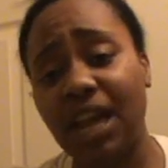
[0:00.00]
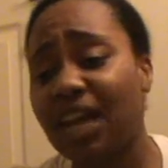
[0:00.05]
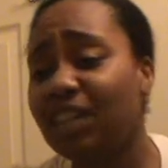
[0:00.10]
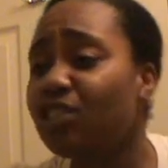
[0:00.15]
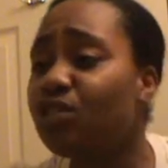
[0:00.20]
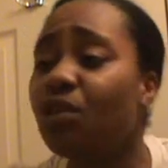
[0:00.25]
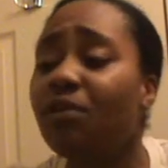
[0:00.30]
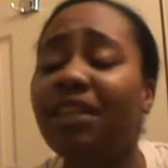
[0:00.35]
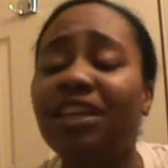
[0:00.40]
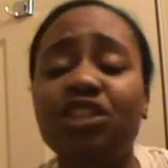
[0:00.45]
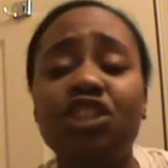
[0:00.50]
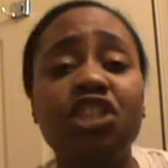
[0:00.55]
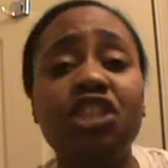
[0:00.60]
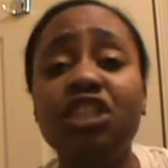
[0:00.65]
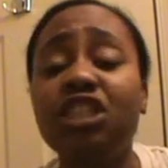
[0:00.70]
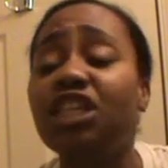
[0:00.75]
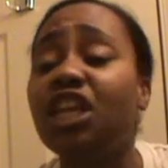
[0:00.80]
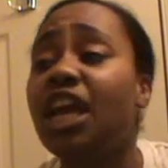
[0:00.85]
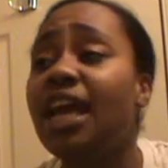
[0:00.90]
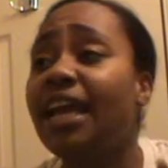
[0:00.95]
I saw that
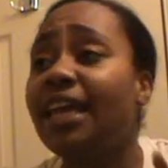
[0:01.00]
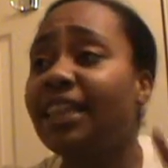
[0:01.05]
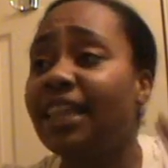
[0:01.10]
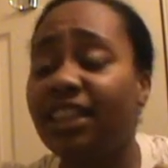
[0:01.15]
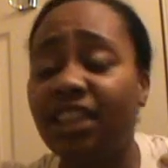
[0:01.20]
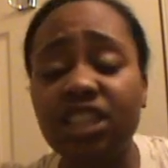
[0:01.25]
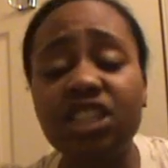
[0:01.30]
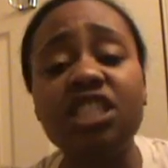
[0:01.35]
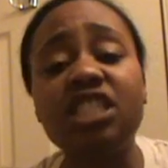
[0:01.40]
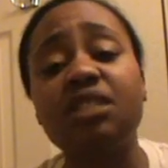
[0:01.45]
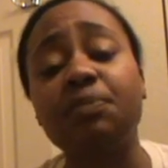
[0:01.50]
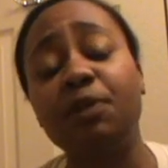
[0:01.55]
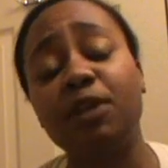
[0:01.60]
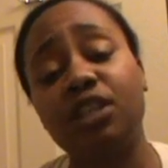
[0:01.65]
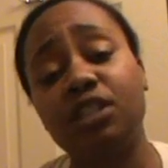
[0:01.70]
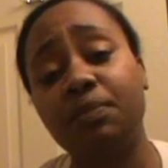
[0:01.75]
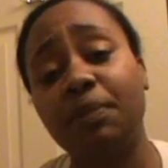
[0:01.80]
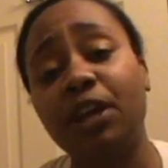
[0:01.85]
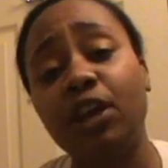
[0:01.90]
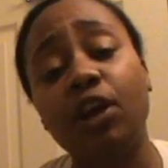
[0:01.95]
this
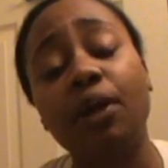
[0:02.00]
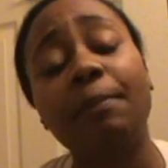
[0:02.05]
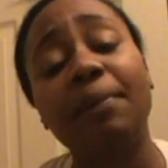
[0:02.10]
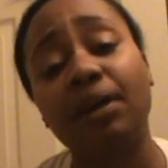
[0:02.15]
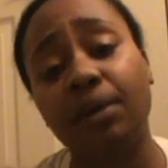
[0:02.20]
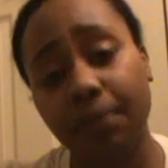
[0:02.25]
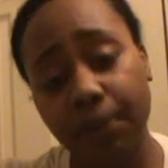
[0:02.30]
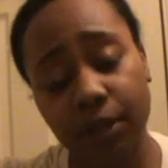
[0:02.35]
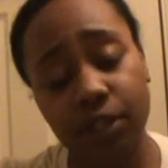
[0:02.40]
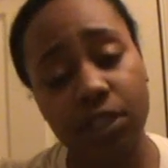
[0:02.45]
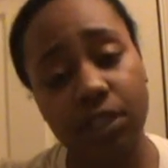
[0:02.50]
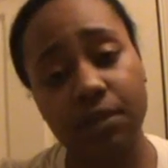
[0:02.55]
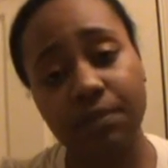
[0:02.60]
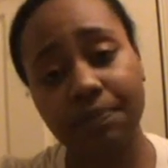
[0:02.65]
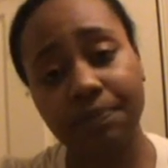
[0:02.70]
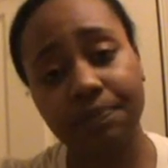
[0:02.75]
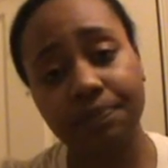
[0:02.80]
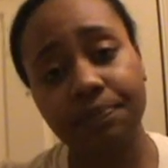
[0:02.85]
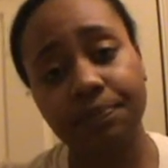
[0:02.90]
experience made her a better person.